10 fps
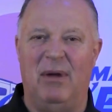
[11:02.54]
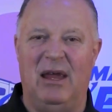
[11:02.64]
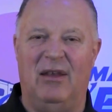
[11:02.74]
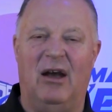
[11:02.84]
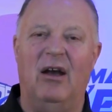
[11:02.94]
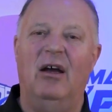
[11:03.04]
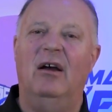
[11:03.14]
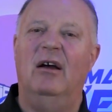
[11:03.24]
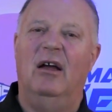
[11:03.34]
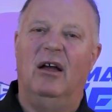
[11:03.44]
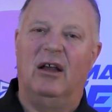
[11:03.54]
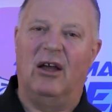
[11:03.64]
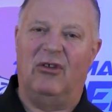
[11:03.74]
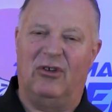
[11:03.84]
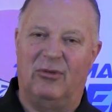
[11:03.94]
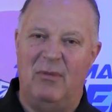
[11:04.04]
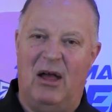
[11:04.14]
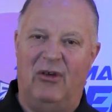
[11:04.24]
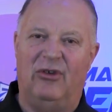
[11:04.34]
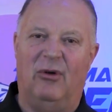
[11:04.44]
in there because it
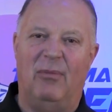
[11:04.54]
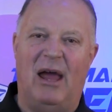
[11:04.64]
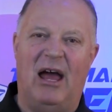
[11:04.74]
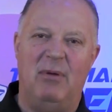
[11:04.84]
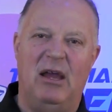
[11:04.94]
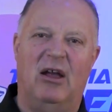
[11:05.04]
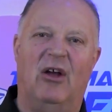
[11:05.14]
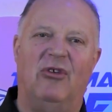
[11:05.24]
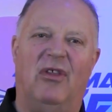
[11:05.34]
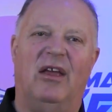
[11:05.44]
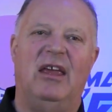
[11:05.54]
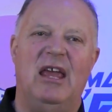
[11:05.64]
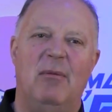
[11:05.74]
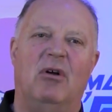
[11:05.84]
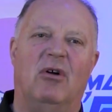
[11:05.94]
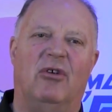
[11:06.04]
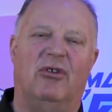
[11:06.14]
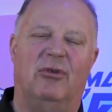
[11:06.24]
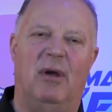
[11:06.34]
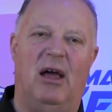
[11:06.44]
smells so bad because of the chemical
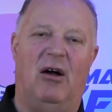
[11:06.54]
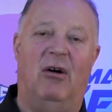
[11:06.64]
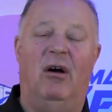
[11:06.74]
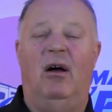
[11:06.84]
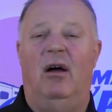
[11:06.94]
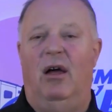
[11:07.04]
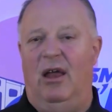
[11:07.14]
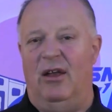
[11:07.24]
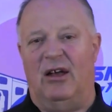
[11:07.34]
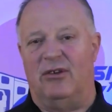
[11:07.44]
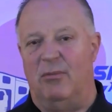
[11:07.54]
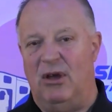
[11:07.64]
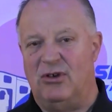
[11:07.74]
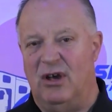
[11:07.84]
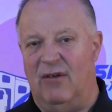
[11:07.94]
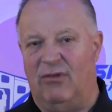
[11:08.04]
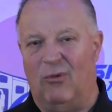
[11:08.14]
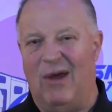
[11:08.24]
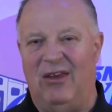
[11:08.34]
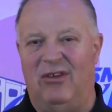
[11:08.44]
smell. And not to mention, if the
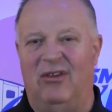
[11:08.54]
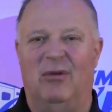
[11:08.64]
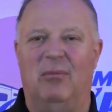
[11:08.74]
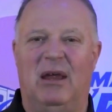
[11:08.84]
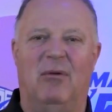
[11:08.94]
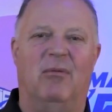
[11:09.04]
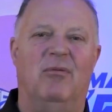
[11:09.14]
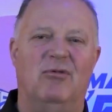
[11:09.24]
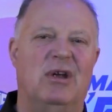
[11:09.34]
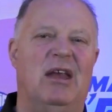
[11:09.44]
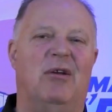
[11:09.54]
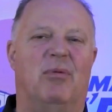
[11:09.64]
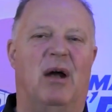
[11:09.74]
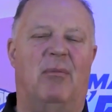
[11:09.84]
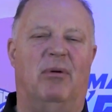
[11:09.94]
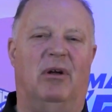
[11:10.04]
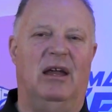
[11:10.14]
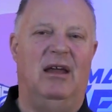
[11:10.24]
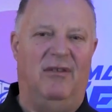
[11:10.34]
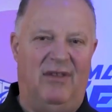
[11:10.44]
waste isn't being treated
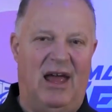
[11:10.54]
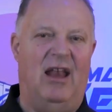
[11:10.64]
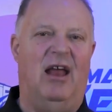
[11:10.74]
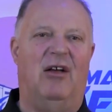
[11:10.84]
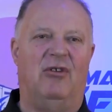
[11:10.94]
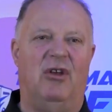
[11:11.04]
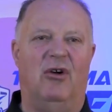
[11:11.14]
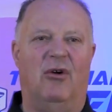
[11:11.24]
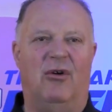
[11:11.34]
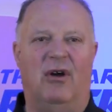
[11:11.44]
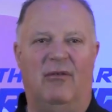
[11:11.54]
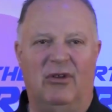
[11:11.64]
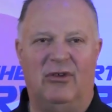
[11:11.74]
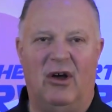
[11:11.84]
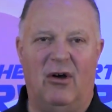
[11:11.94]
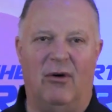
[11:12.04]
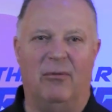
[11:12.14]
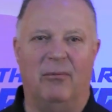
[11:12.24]
properly, that has an odor of its own.